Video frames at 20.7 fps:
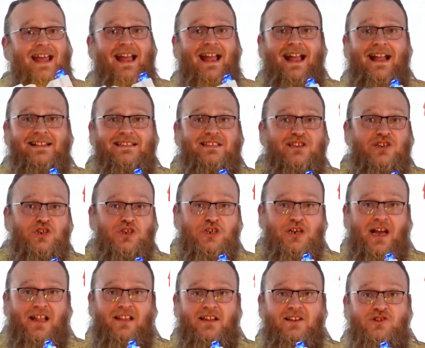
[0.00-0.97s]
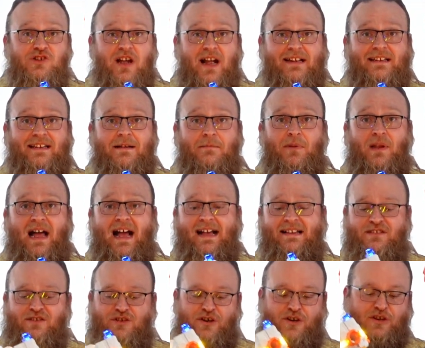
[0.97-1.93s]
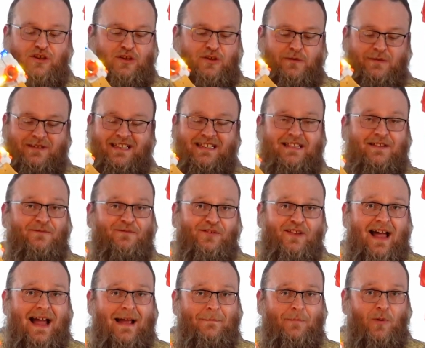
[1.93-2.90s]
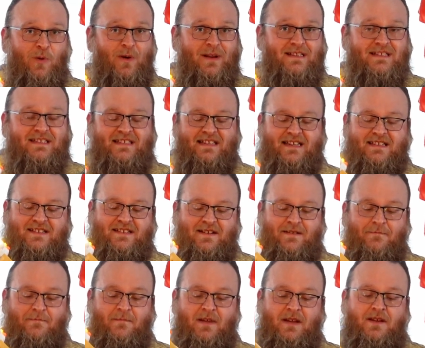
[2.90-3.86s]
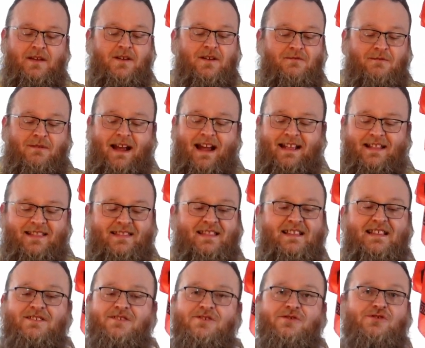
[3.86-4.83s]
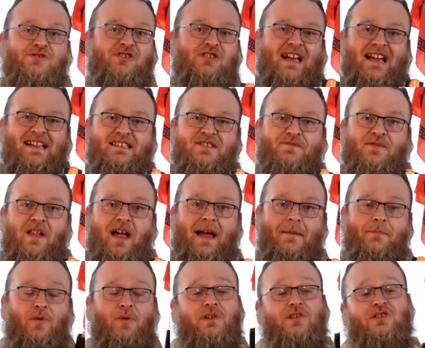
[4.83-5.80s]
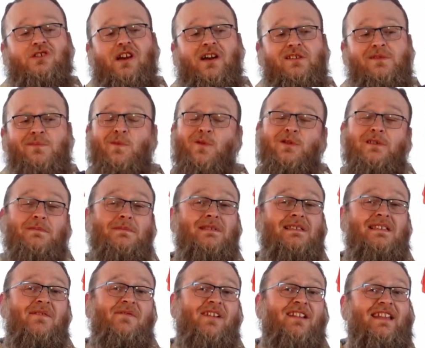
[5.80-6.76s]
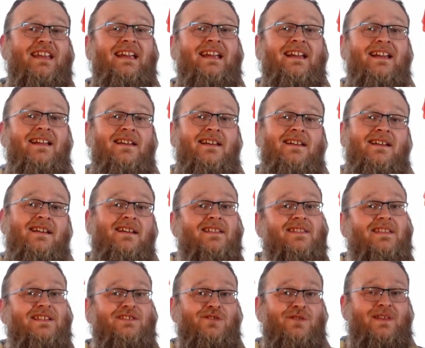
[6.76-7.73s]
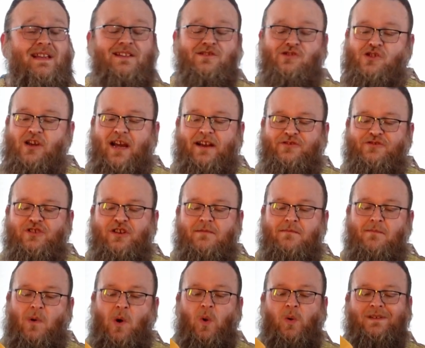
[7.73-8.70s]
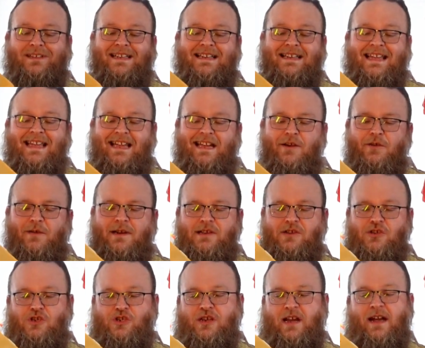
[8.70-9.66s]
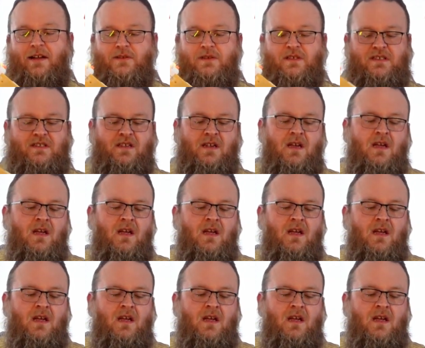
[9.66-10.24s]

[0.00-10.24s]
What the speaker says: It's a shell-ejecting blaster using the fly point system, right? These are just fly point shells. More specifically, these are the injection-molded Kirin shells.